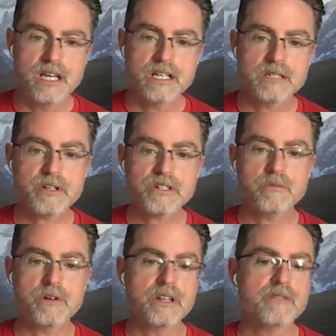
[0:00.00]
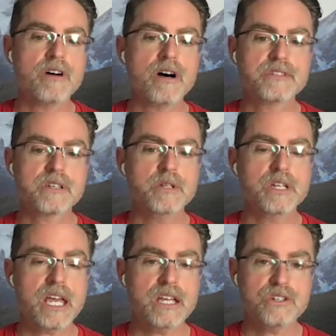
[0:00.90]
especially one that involves
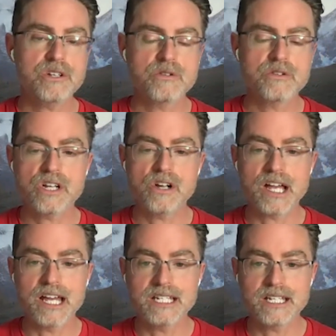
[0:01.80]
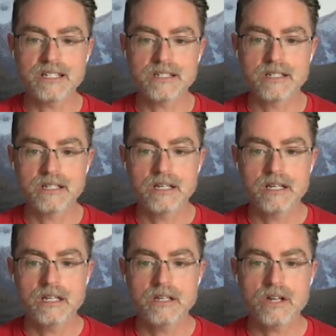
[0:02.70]
communication or sharing ideas.
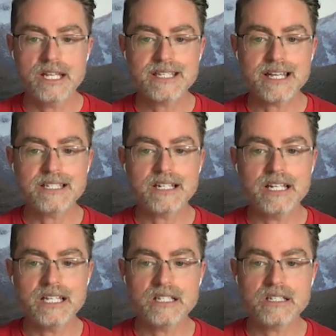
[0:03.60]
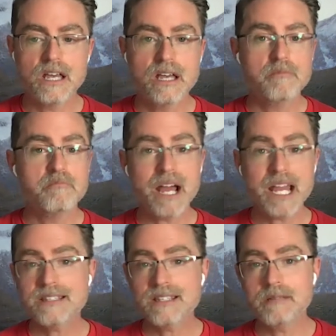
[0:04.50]
Your insights and ideas
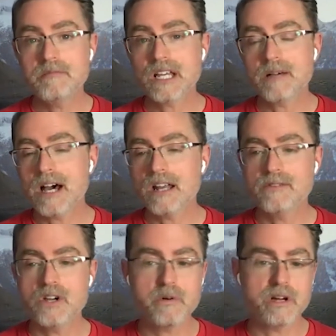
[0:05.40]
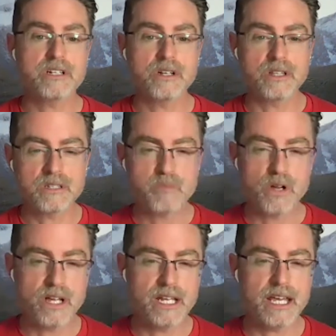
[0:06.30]
might seem to come out of nowhere during this
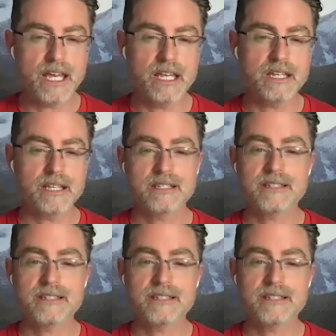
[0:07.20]
period and